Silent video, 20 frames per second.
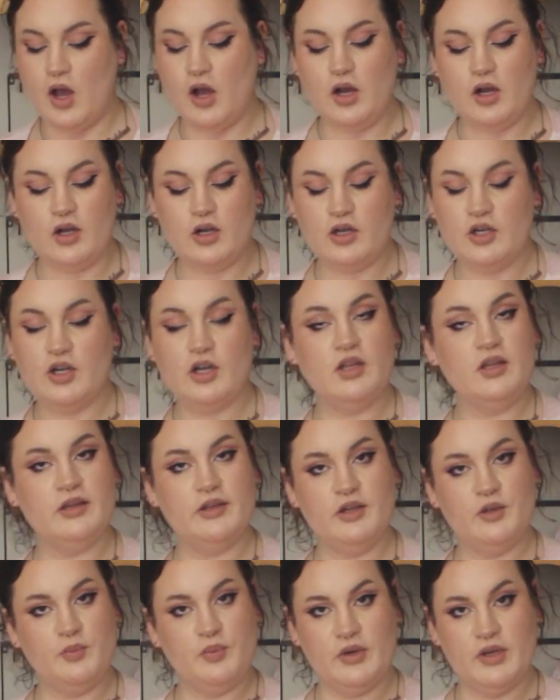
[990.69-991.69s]
are a
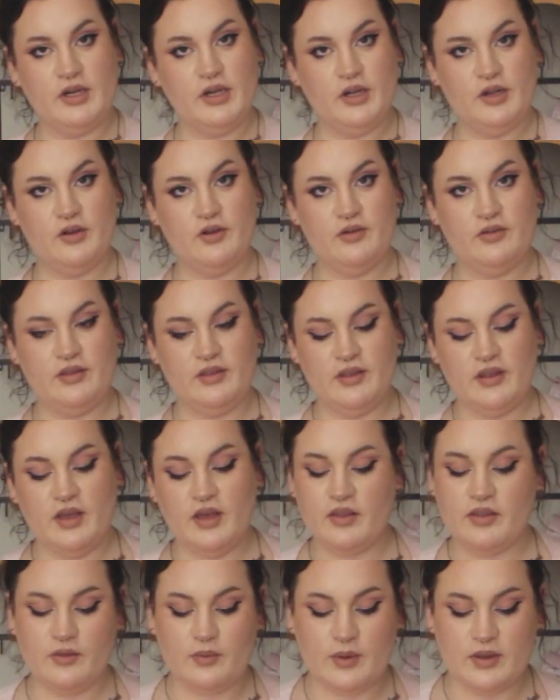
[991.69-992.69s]
little prettier than the
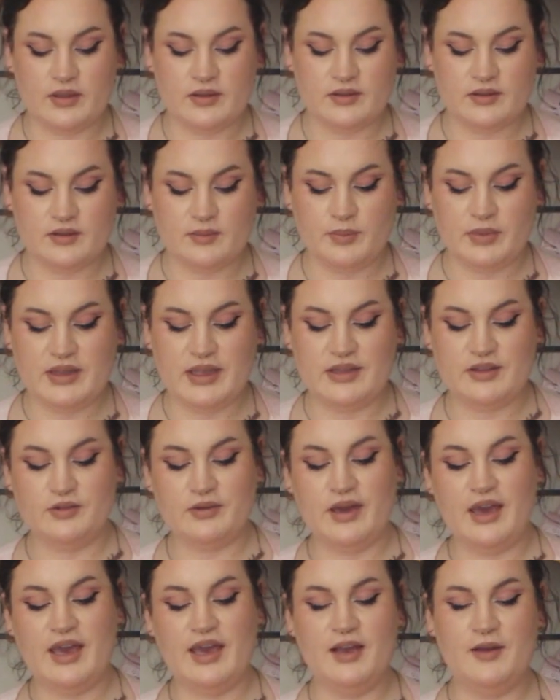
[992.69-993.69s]
other ones, but that's
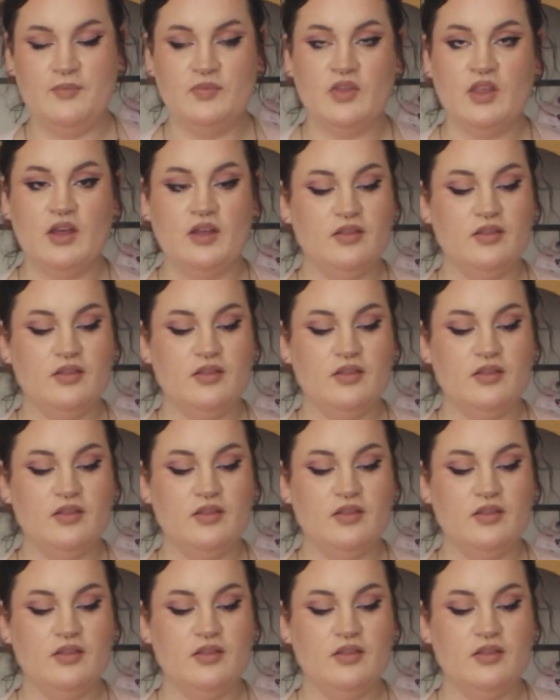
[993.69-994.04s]
okay.